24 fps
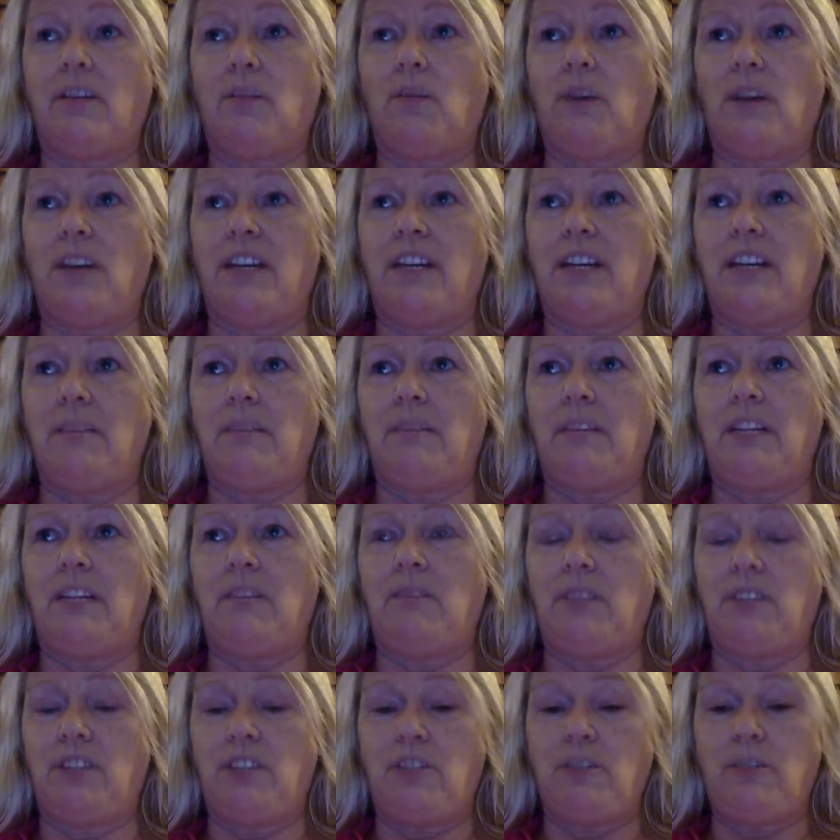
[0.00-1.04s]
Why anybody
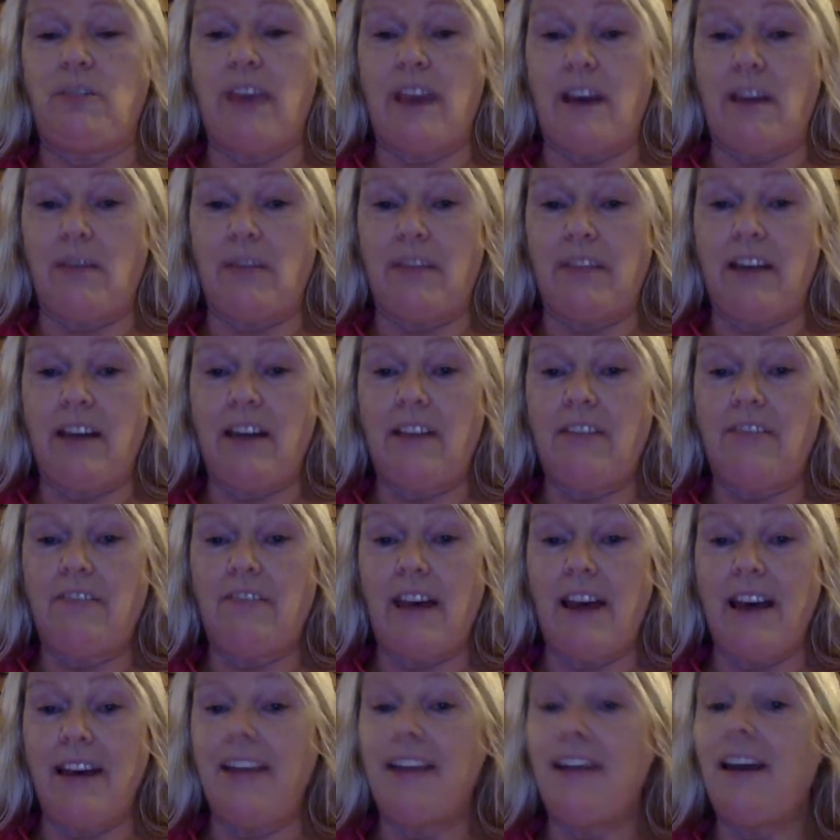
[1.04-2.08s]
would do that without a
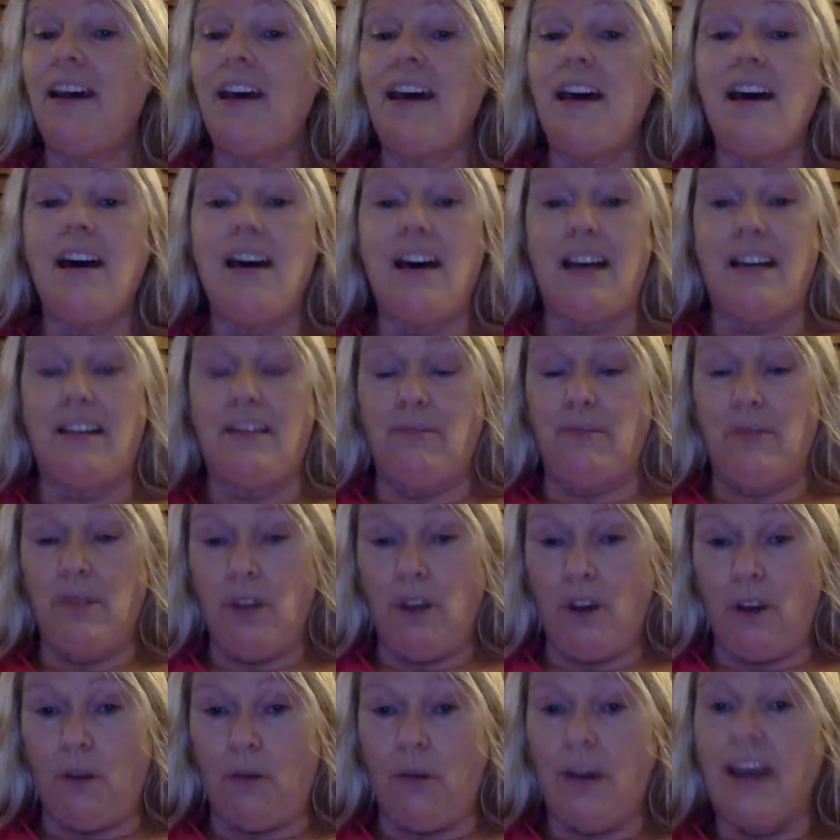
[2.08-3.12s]
fight, I don't
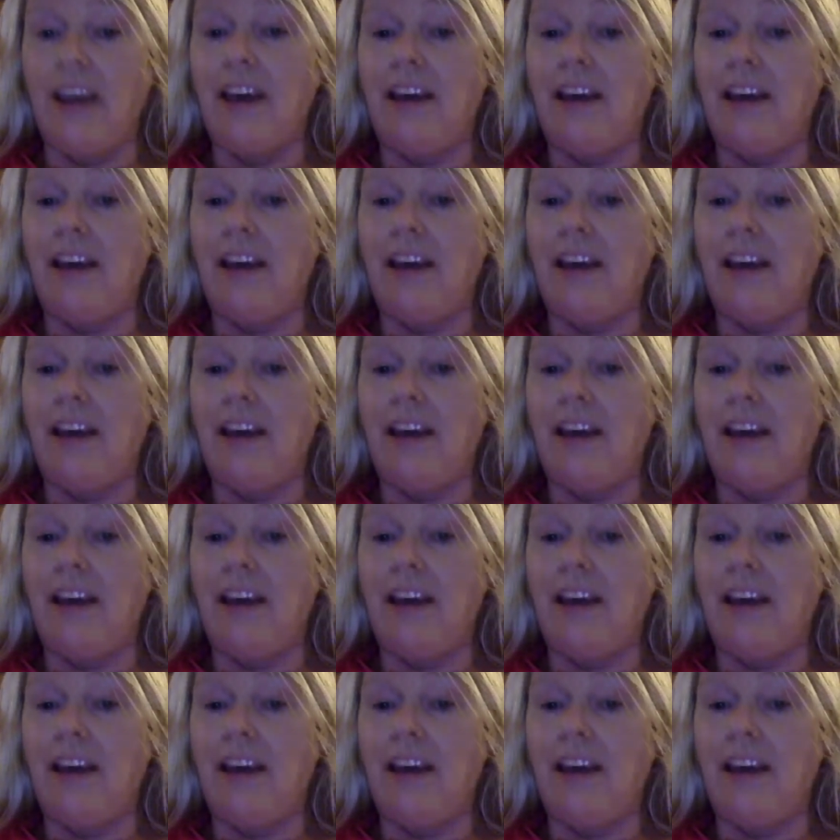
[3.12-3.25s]
know.